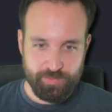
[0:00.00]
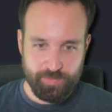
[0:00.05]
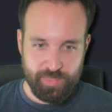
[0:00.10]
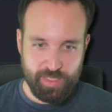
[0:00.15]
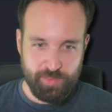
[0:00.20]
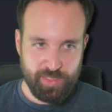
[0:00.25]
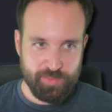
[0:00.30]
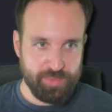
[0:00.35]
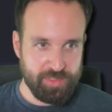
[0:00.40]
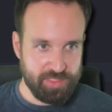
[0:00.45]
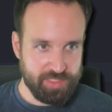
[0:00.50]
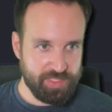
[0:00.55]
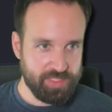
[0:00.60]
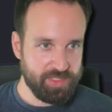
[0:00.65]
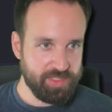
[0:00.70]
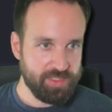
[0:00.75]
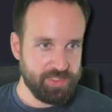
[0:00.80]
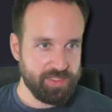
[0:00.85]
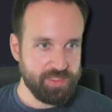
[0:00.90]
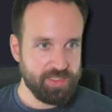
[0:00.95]
maybe a bit
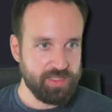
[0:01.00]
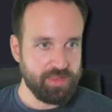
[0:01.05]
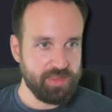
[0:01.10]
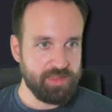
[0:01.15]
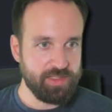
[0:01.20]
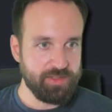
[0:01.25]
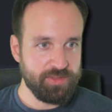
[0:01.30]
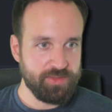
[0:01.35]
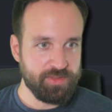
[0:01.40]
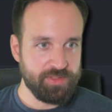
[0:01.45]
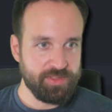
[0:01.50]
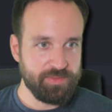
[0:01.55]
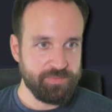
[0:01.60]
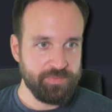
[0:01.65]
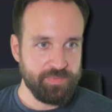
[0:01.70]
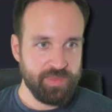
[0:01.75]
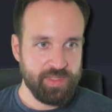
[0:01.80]
lower.